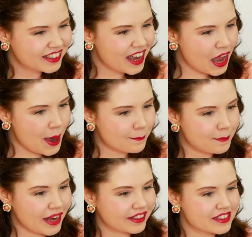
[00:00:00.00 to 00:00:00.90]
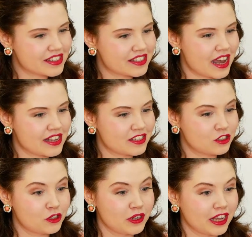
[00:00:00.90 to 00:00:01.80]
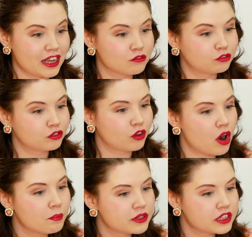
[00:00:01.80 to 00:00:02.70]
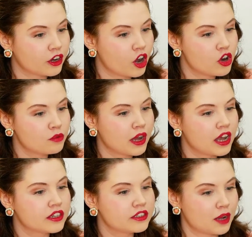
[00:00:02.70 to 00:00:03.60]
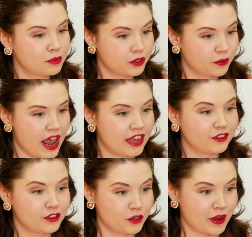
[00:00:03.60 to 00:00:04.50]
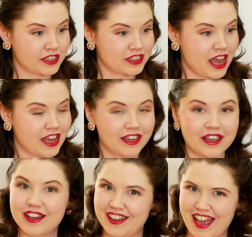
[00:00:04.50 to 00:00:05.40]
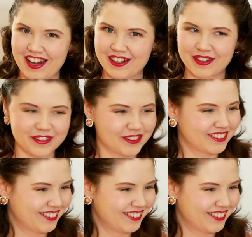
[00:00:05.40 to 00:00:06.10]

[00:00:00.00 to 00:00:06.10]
Um, Megan says, tuning in from Tacoma, WA, USA. Hello.